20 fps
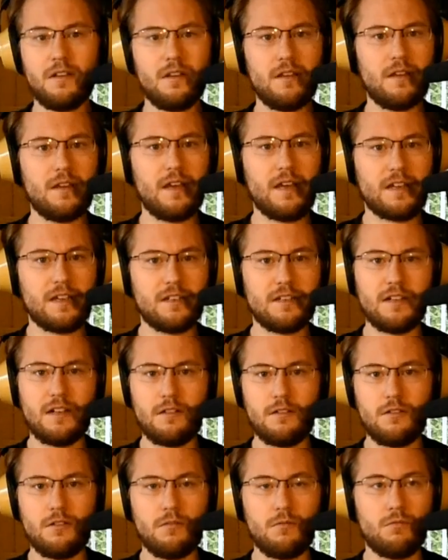I can
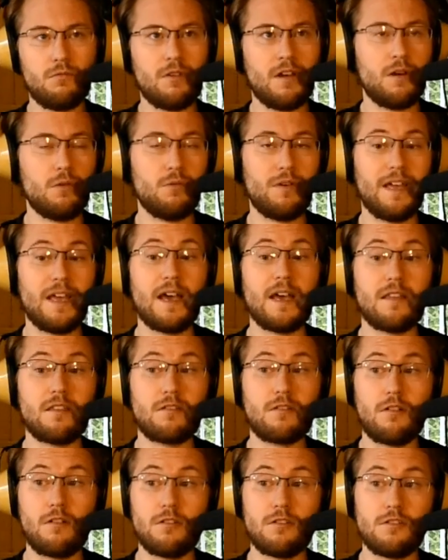tell you right away, I
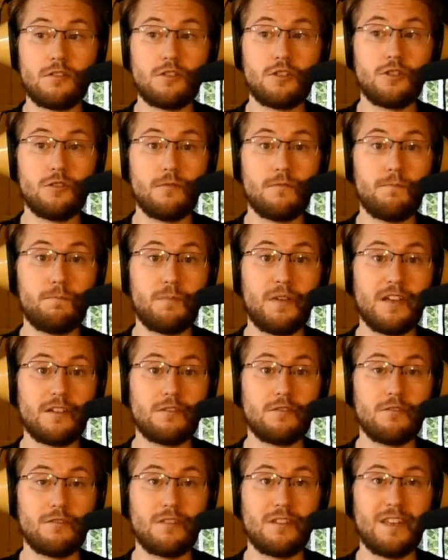started to shoot
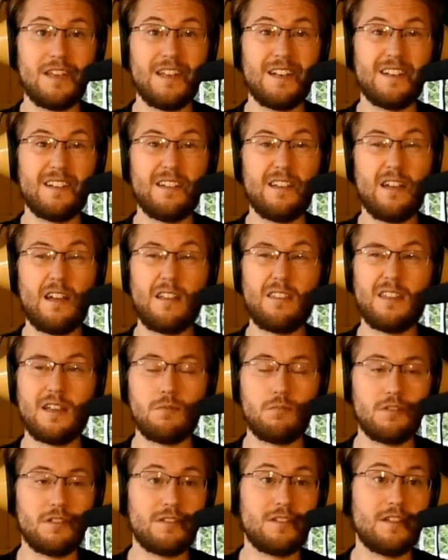pictures in, I think
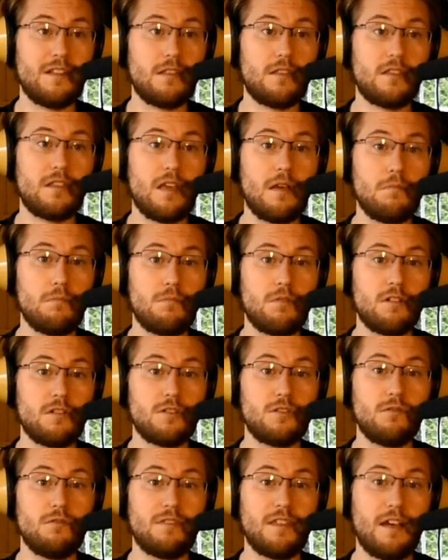it was December
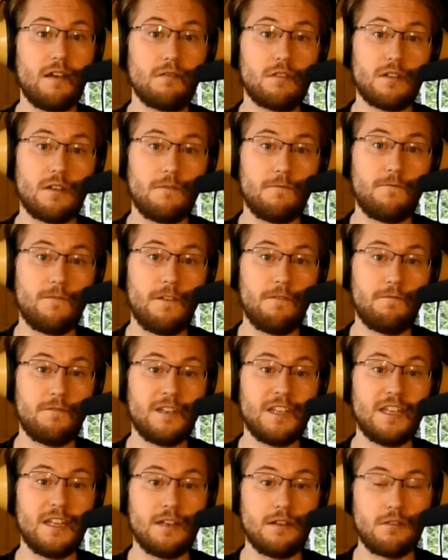
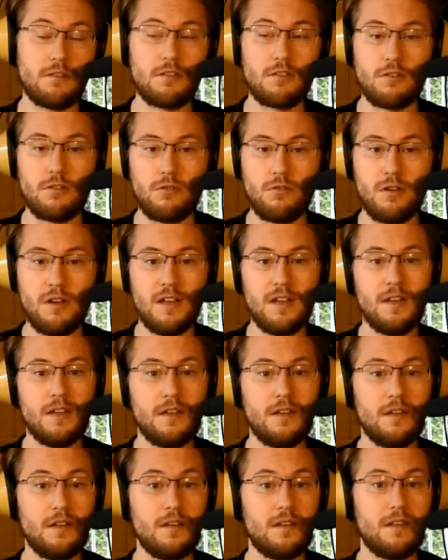2015, so
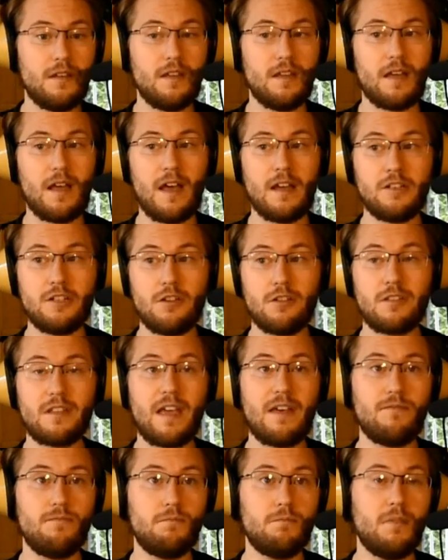I just
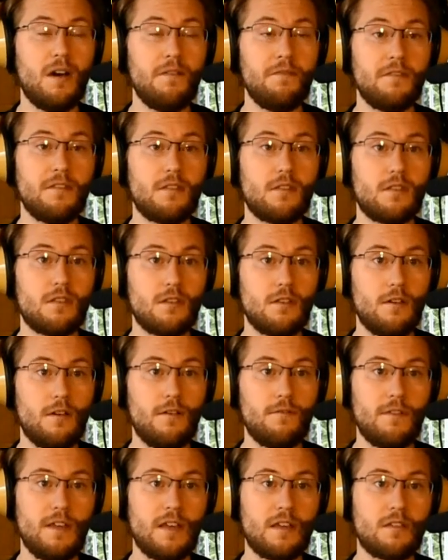have months
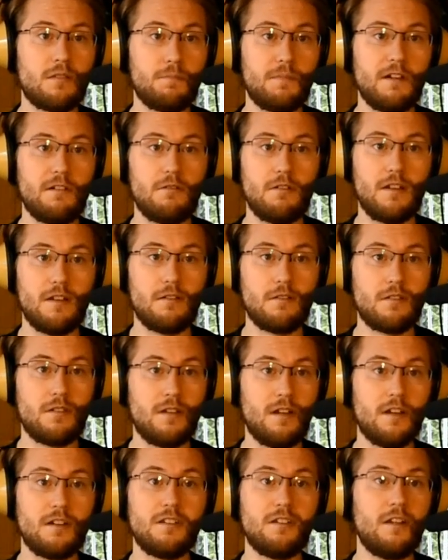of
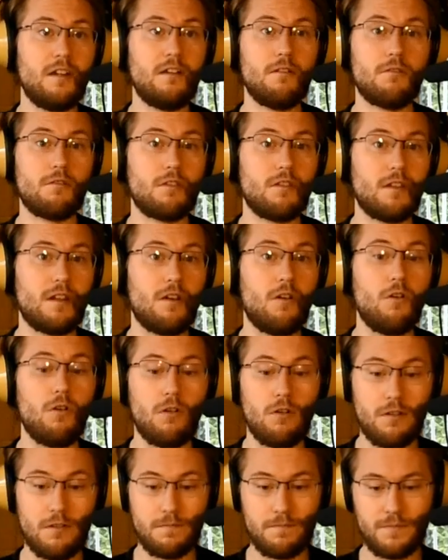experience, not years at
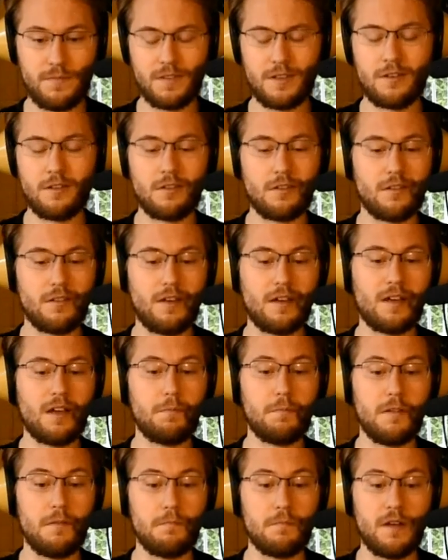all, just a
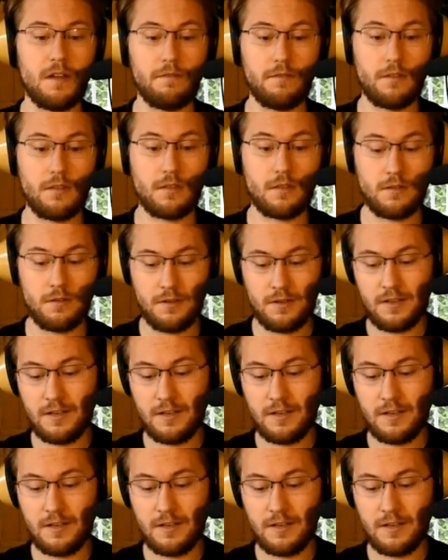couple of months.